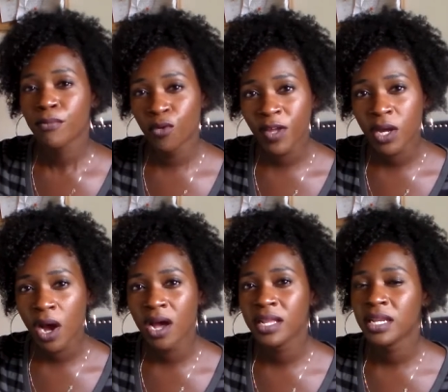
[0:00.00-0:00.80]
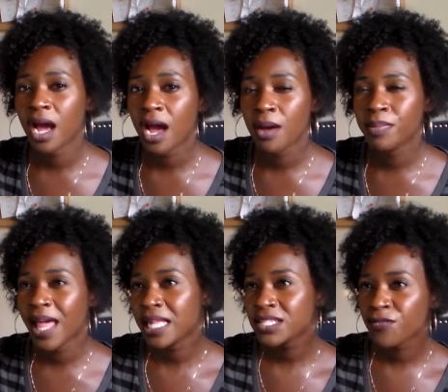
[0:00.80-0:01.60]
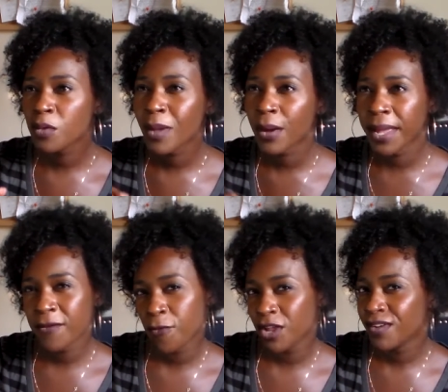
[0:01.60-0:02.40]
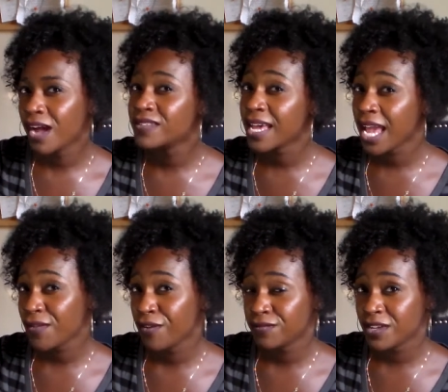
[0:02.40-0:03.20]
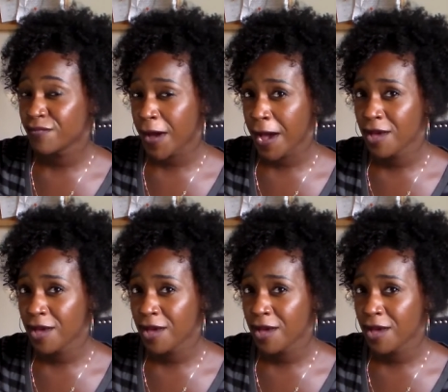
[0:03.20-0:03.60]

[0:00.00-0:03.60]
Moving on, um, that's from about 8.45 to 8.55,